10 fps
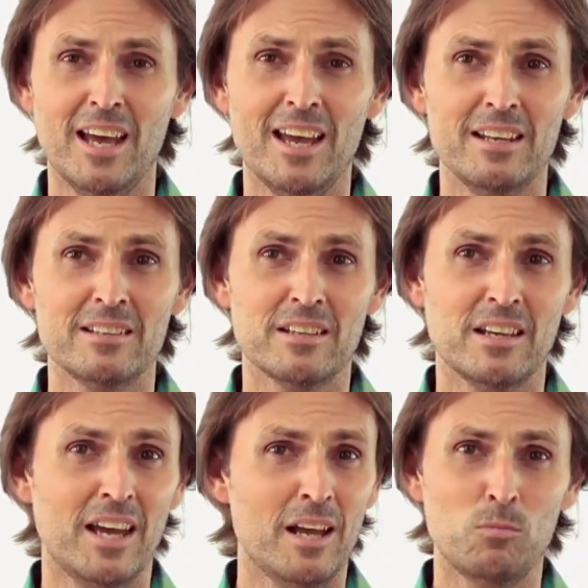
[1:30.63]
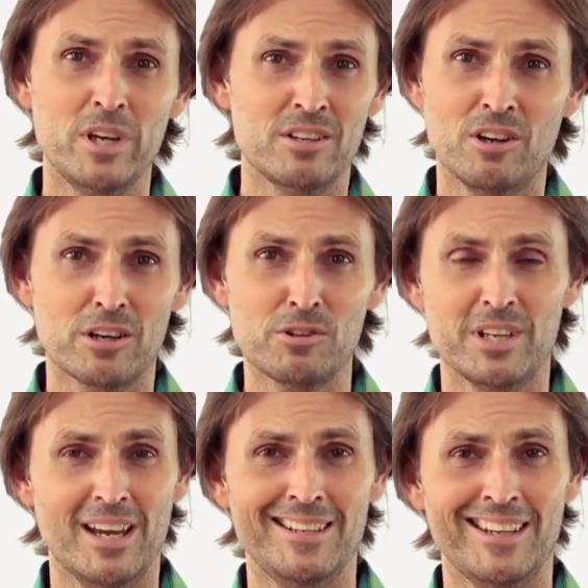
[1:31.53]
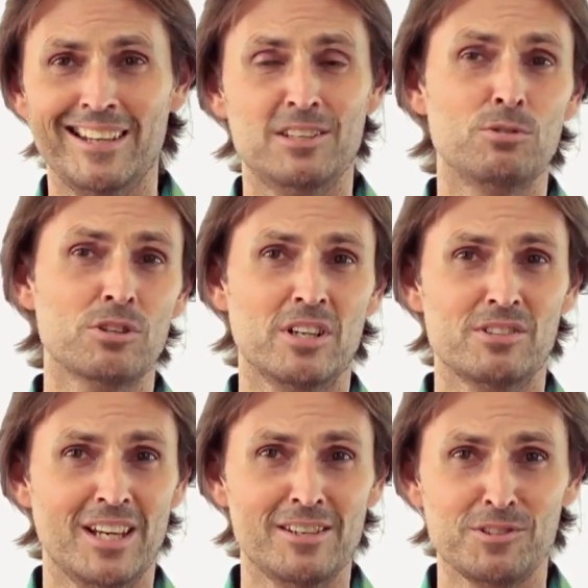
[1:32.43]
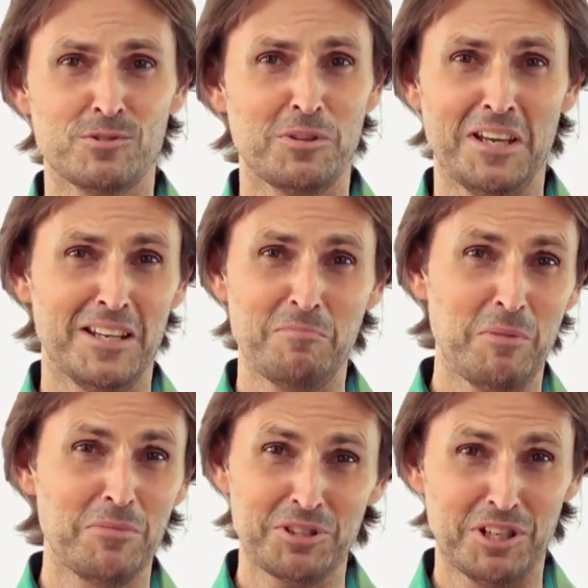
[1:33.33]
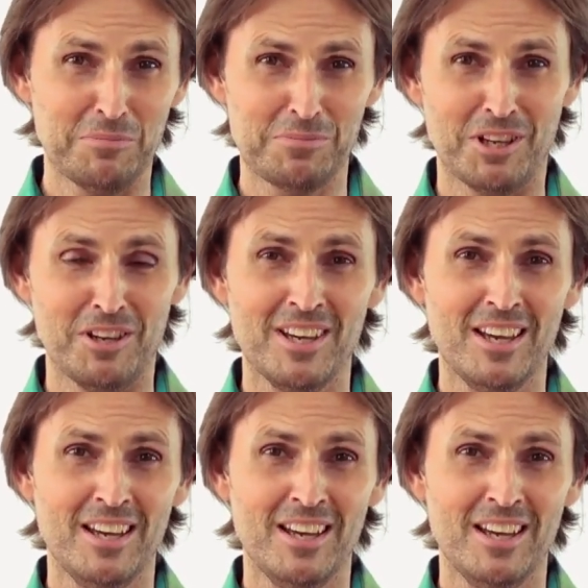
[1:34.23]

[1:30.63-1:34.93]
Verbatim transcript: And we're not creating any organisations with any membership. So